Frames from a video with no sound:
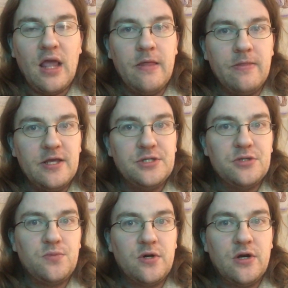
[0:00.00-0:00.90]
And this
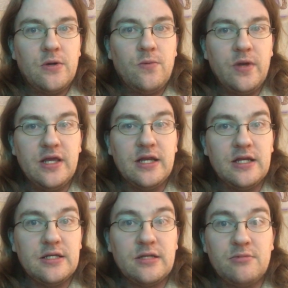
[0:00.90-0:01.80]
is where we get
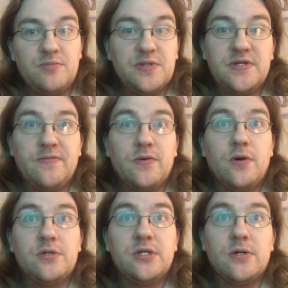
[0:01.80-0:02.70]
into some specific
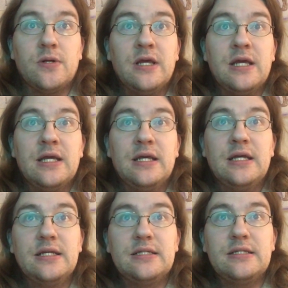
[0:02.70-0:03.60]
words here.
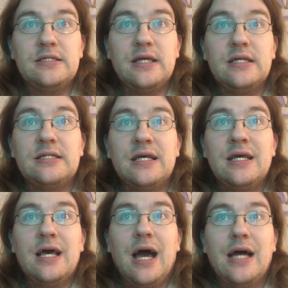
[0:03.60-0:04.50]
He says,
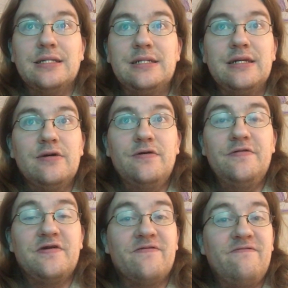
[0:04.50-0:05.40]
"Until
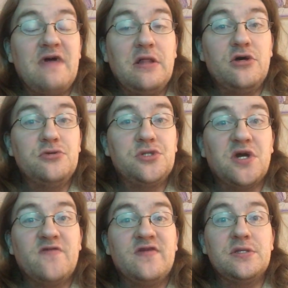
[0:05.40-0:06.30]
their fellow
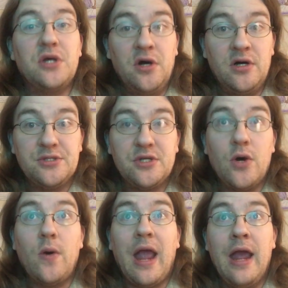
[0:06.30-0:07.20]
servants
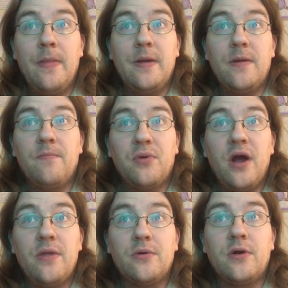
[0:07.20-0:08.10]
also and their
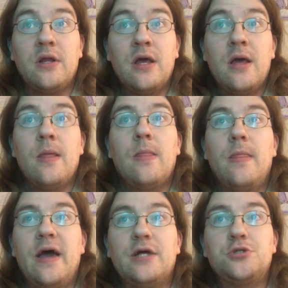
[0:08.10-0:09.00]
brethren
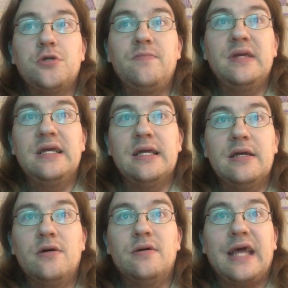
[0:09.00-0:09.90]
that should be
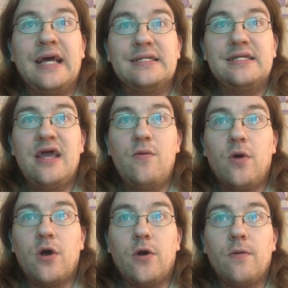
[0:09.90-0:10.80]
killed as they
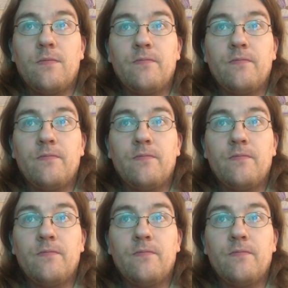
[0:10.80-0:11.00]
were."